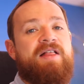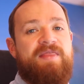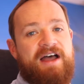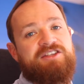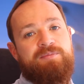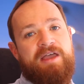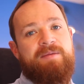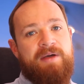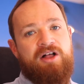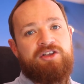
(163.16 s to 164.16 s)
that's
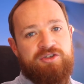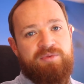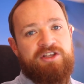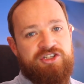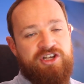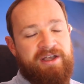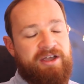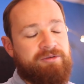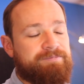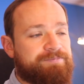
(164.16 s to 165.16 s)
PayPal Express
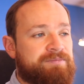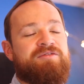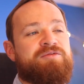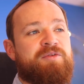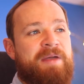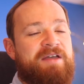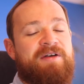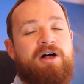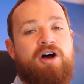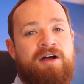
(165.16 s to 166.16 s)
checkout. So
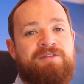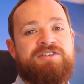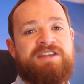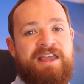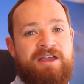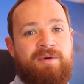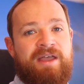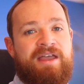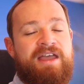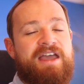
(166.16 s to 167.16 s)
PayPal offers a
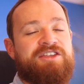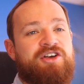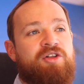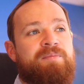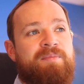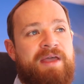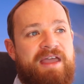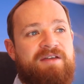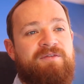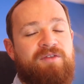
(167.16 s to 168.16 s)
gateway. It's called
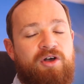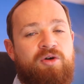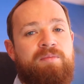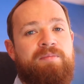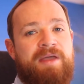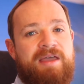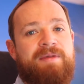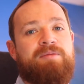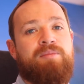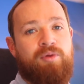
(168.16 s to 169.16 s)
PayFlow
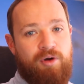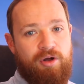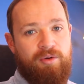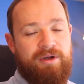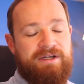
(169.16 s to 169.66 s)
Payment Pro.